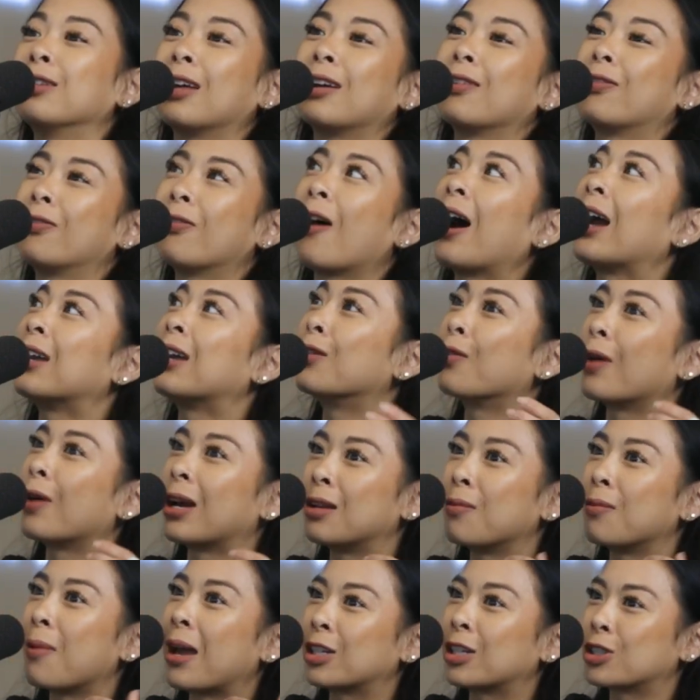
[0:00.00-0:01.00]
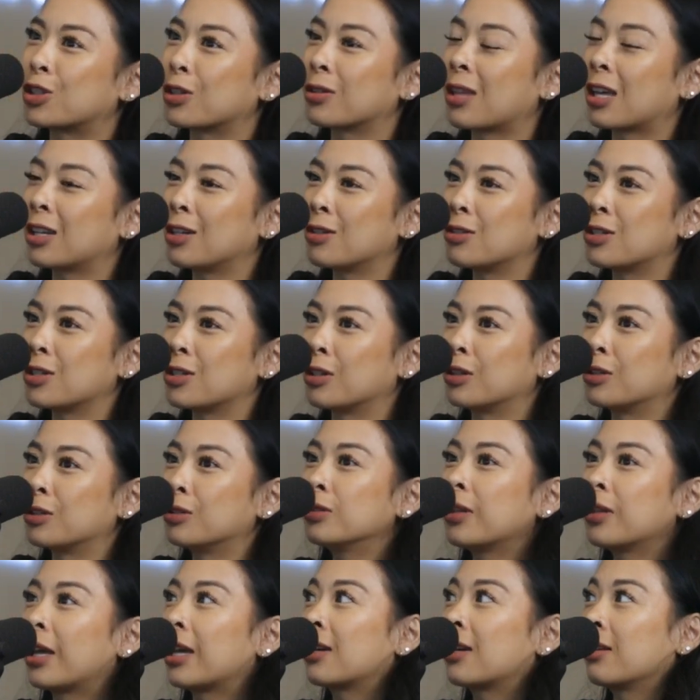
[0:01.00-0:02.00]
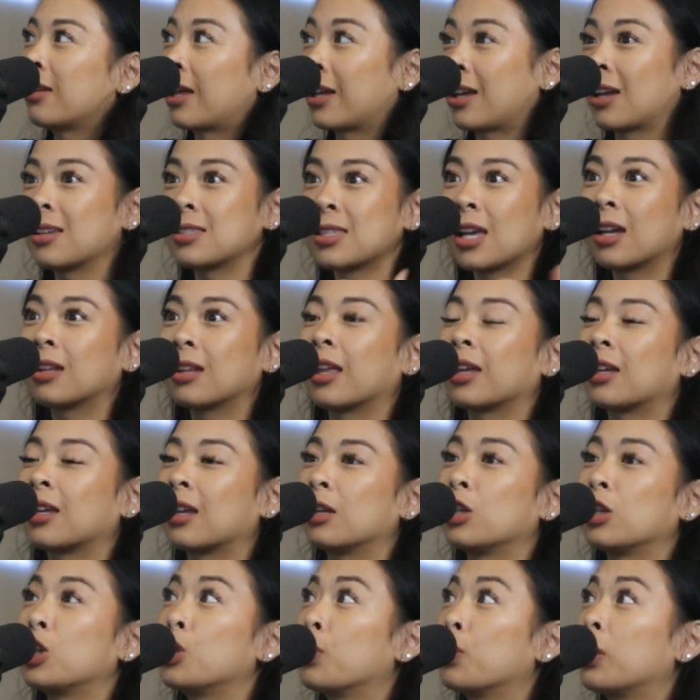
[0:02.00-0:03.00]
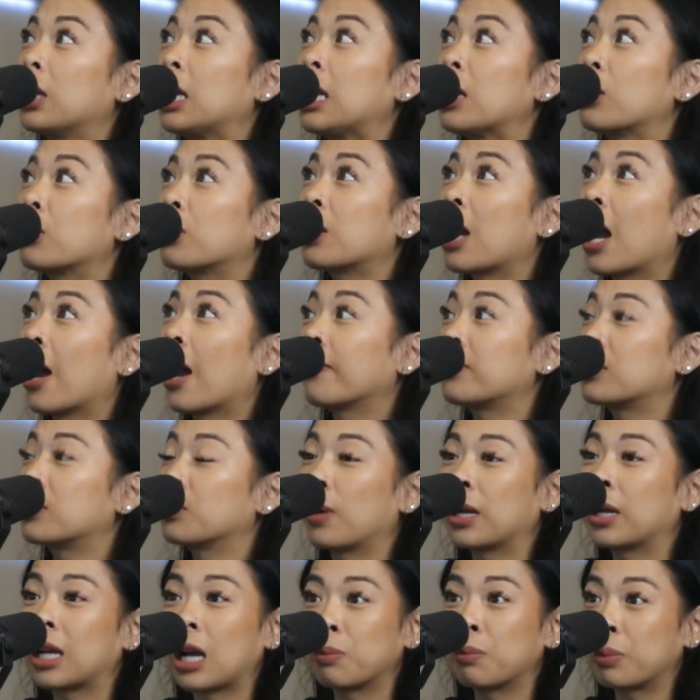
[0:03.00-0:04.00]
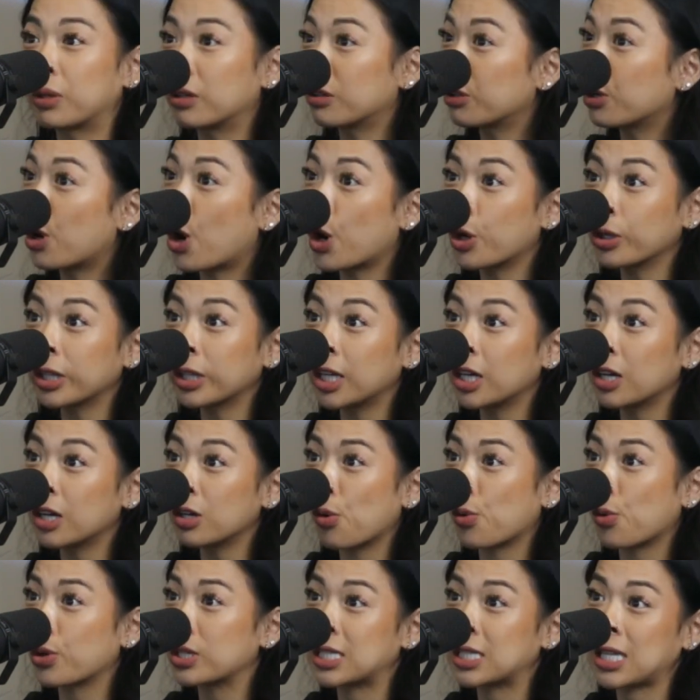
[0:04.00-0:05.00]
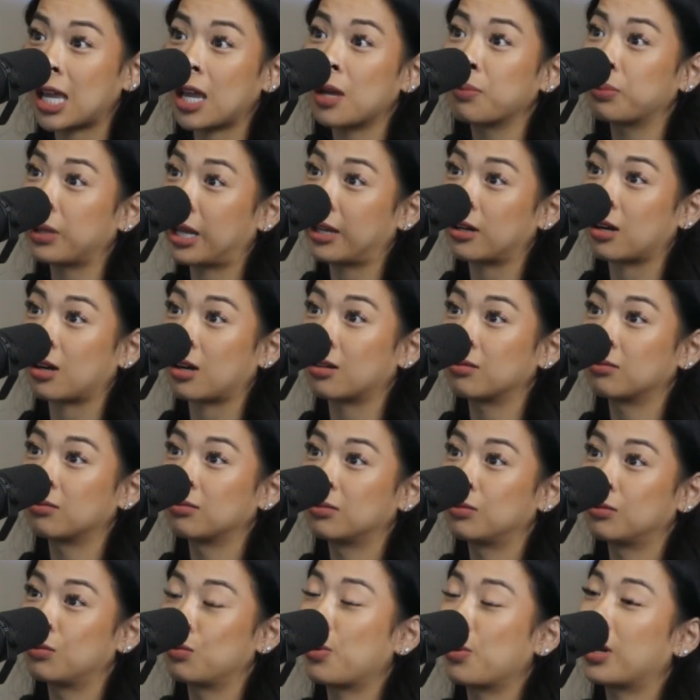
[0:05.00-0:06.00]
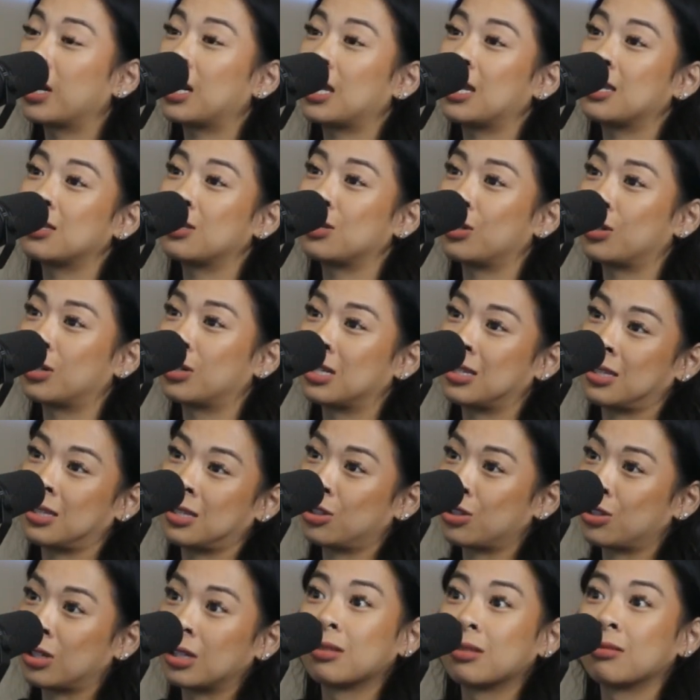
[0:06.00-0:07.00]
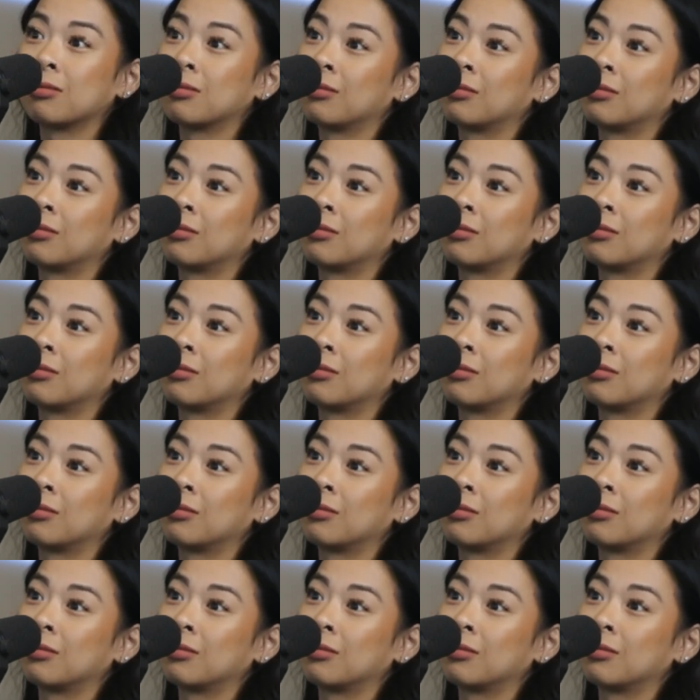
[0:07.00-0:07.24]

Like find a way to make sure that you do. Like right. I said, like you either have to wake up earlier or stay up later. What is your decision?